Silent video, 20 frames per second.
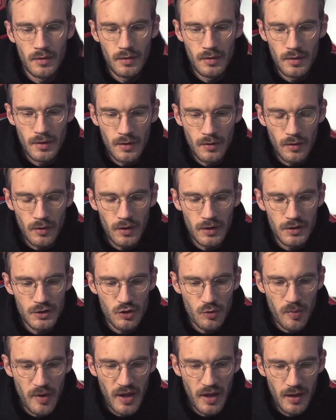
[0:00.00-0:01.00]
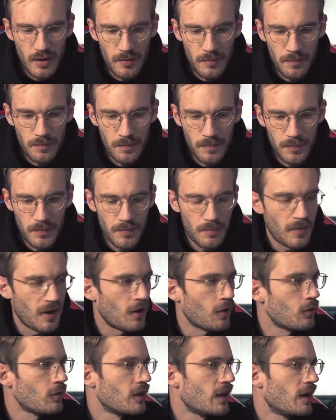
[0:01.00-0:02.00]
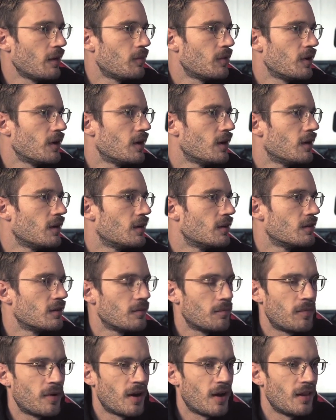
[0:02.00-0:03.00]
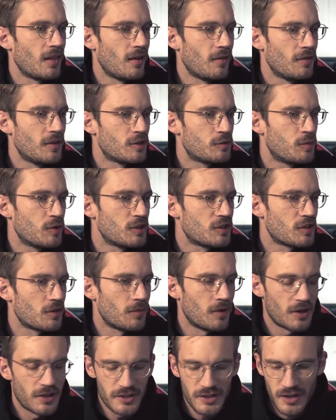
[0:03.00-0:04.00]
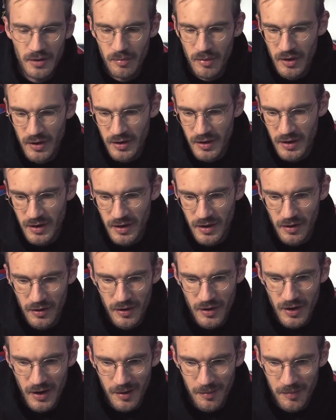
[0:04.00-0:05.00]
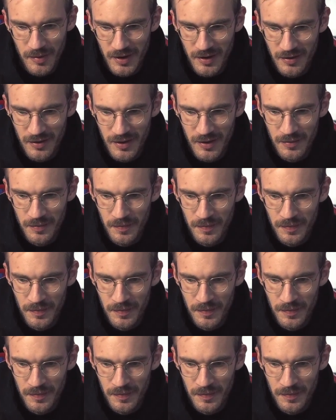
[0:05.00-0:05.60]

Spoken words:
They're all in Japan. My whole library. But I love this book so much, I bought another copy of it.